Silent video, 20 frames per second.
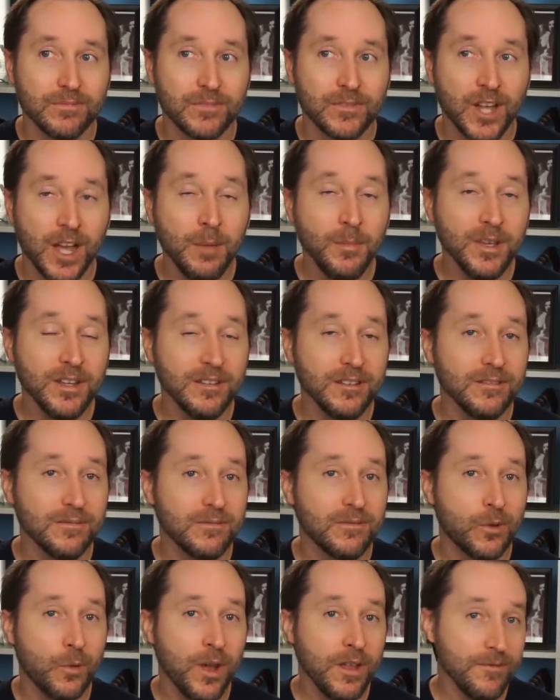common
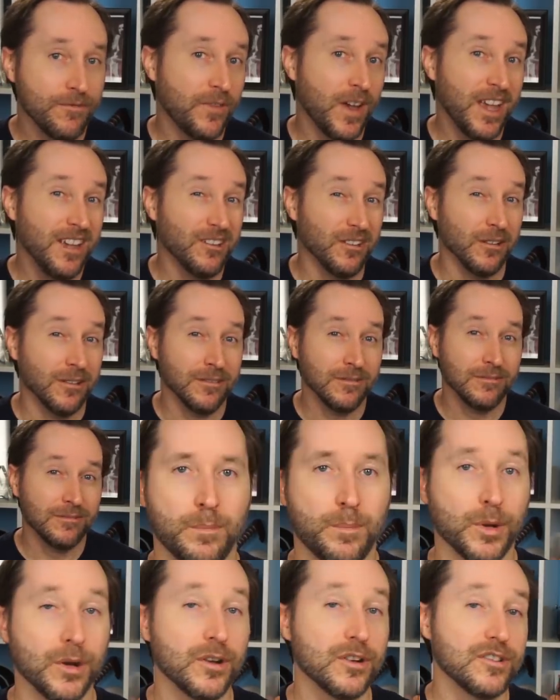and quite vital.
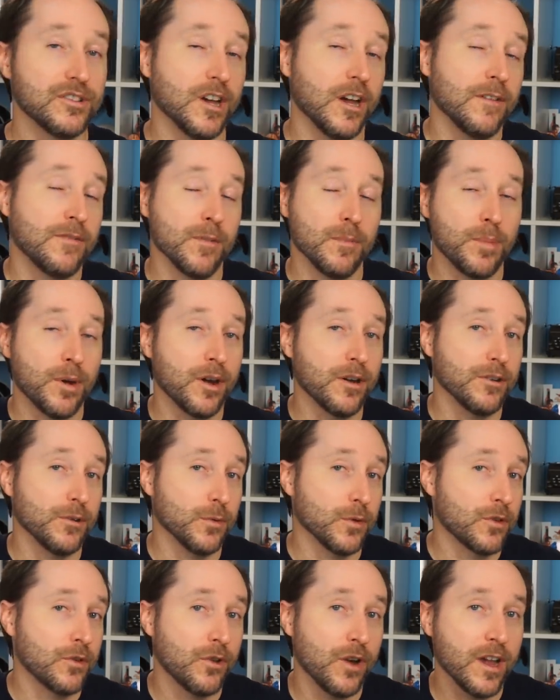Birds often partner
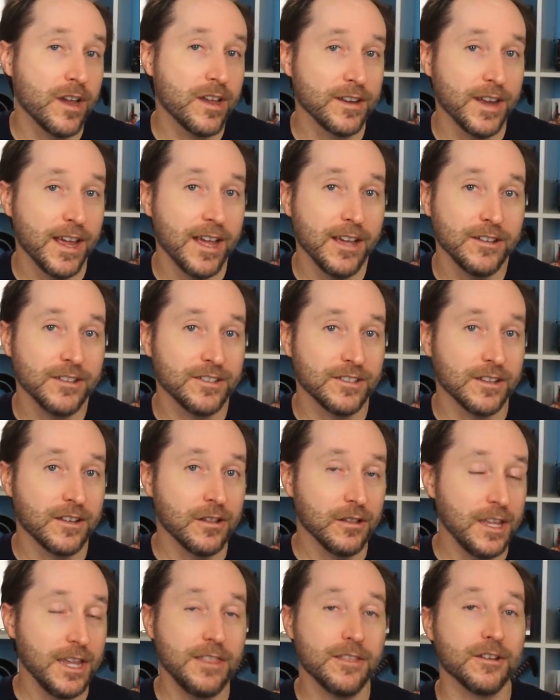with crocodiles to
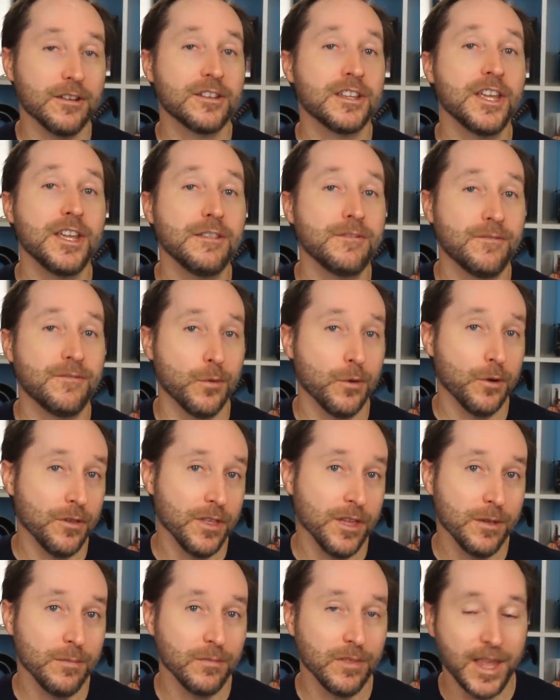clean their teeth for
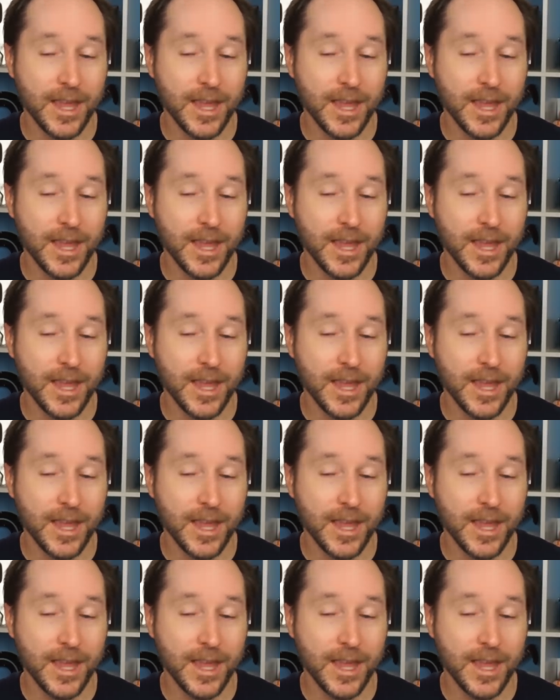them,